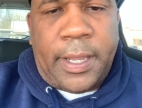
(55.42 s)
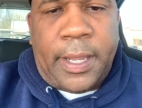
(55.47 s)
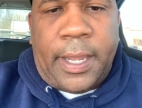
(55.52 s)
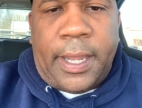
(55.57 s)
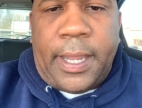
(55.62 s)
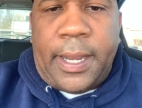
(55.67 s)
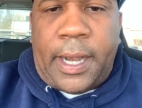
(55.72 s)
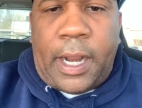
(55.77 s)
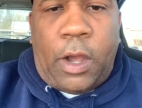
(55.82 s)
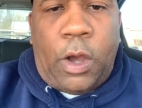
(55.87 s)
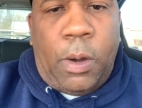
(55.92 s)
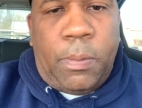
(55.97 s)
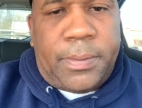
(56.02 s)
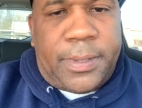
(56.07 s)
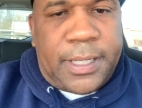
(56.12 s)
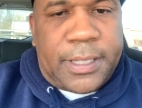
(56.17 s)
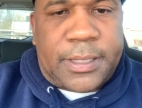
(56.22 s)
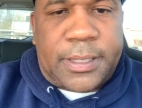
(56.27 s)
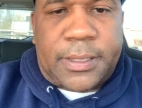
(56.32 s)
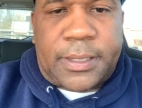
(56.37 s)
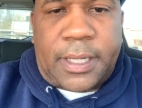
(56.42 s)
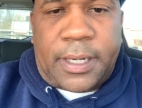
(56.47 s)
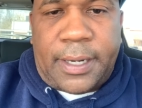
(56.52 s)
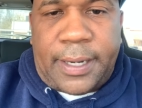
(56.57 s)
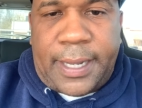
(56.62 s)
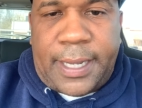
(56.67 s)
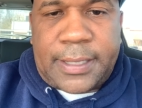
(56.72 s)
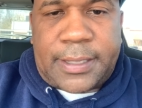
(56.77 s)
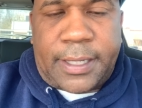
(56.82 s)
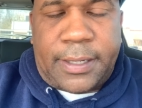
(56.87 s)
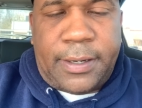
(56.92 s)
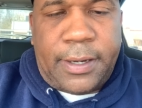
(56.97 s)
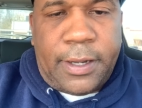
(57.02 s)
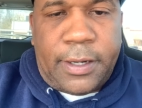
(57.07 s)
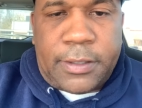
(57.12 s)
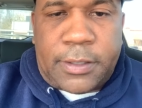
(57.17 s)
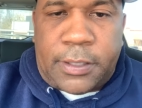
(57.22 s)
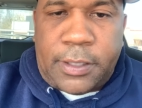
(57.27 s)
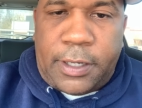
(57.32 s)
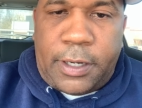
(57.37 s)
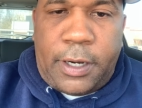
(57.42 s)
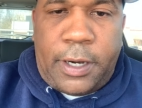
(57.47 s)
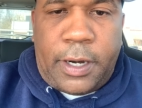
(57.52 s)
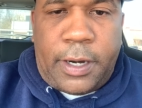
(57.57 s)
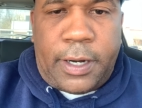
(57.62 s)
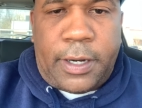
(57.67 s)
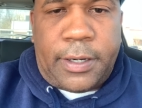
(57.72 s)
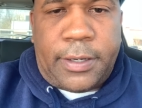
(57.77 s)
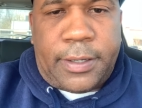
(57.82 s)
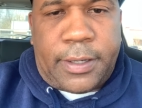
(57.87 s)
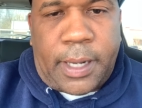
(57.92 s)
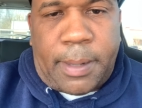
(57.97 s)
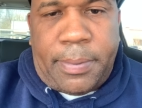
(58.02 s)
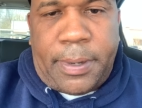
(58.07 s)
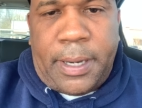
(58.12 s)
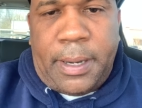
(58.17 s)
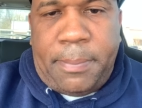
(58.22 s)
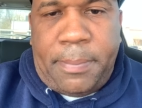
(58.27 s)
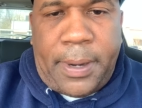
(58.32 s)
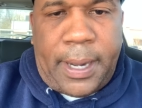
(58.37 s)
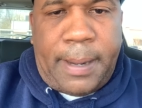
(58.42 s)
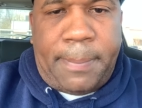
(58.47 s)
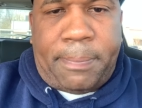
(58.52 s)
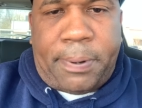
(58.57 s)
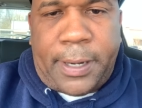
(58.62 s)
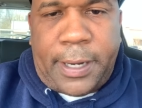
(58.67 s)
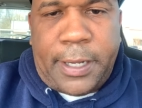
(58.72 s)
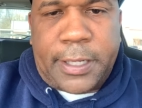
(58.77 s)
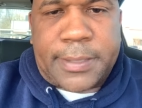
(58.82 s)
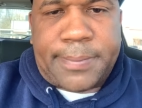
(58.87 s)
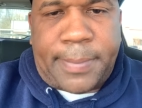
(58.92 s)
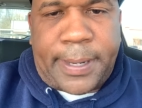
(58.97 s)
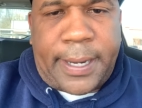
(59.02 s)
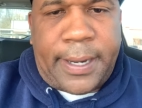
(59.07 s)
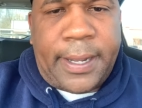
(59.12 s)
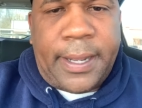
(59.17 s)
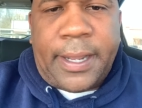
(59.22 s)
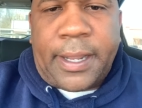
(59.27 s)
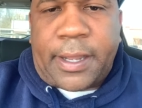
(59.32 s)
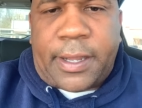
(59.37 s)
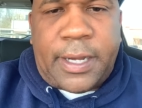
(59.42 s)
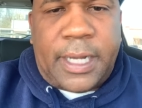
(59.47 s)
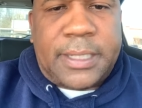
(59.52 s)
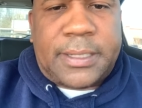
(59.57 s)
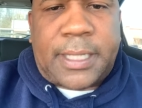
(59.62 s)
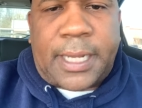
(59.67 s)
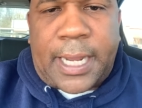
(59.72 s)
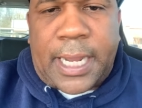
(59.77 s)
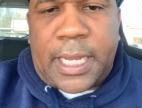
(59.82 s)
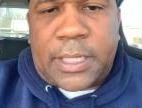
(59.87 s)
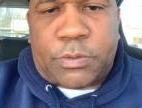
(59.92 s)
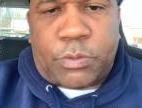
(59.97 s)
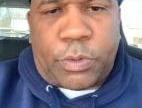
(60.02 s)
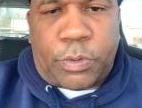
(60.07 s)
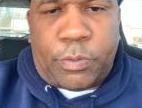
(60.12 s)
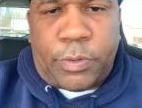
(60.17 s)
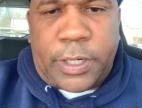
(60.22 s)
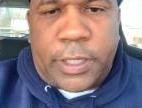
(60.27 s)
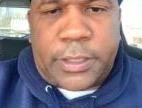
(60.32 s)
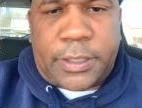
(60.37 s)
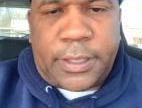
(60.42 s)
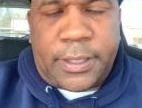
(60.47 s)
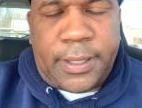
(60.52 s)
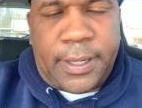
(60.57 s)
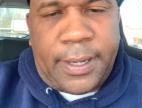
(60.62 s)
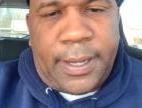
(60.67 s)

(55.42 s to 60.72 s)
And I hope this is a lesson to other WNBA players, man. Cut ties with Russia.